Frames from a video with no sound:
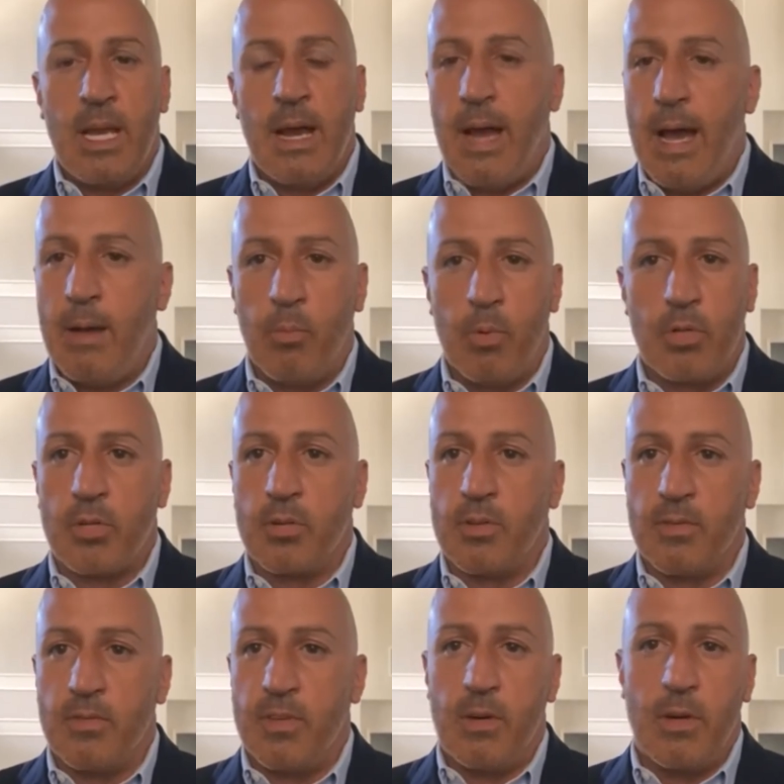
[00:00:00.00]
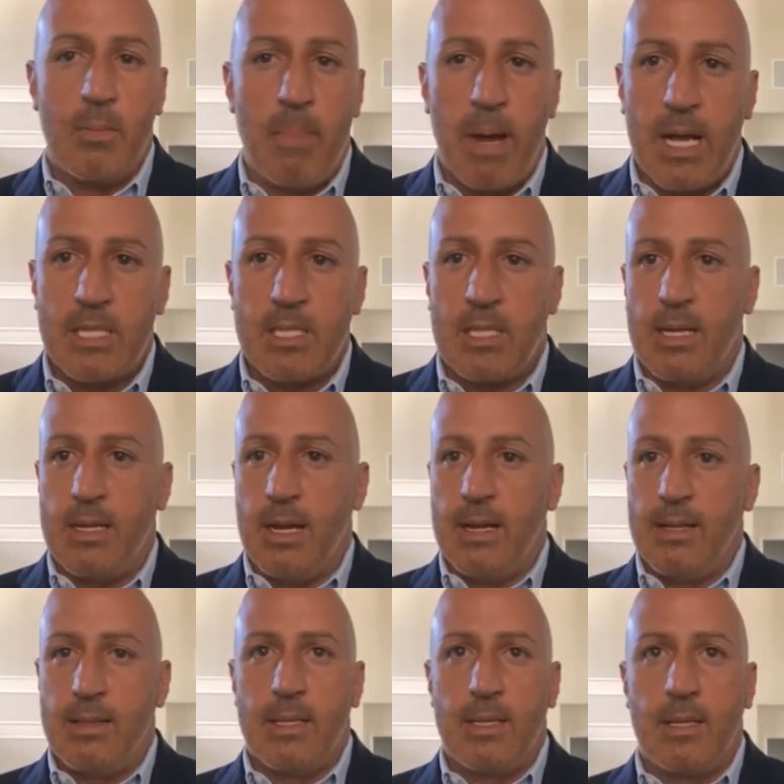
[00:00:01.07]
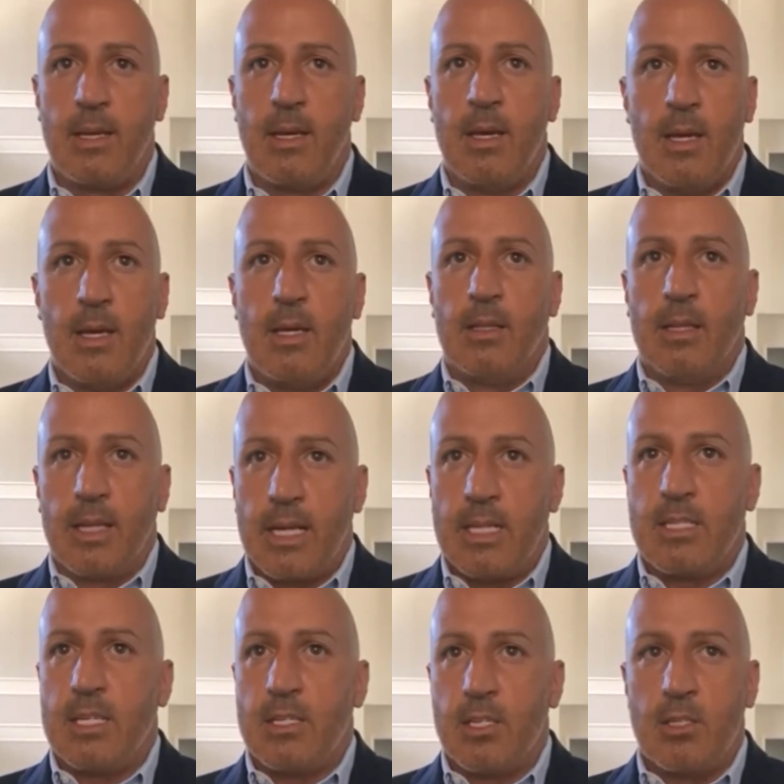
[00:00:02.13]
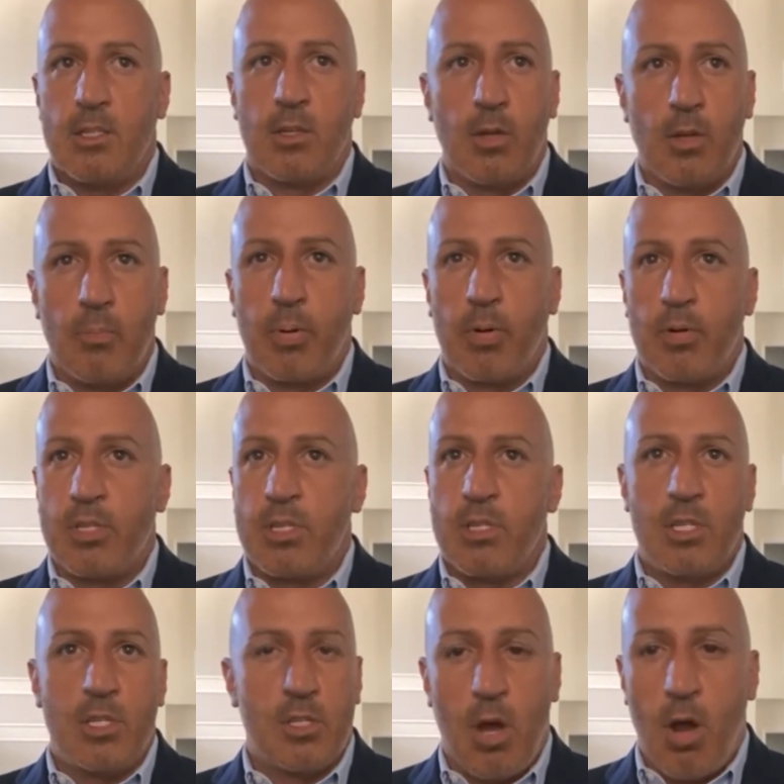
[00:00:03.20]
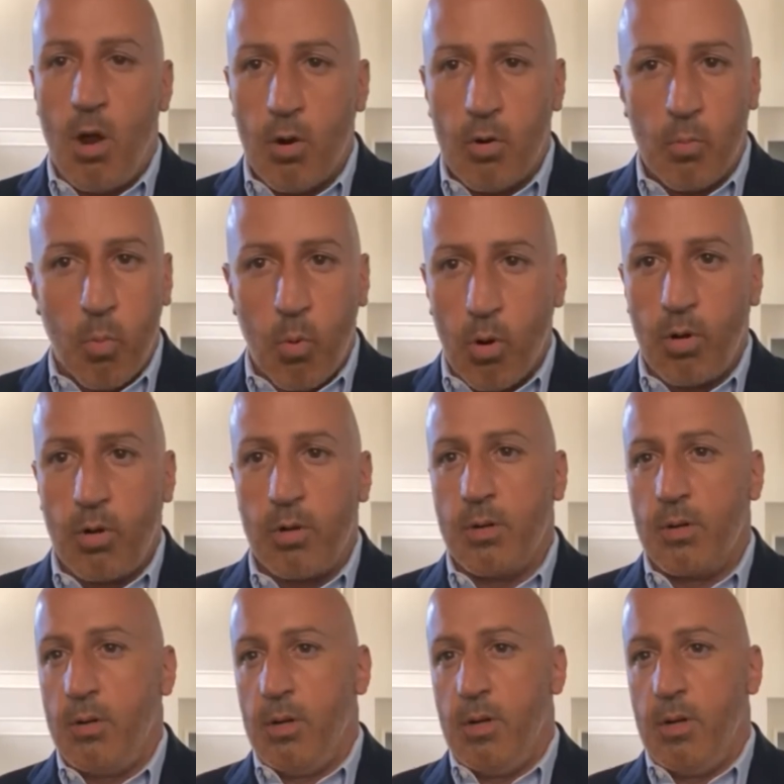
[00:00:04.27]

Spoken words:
I wish her the very best. I think, like I said, she's a good person. She's a hard worker.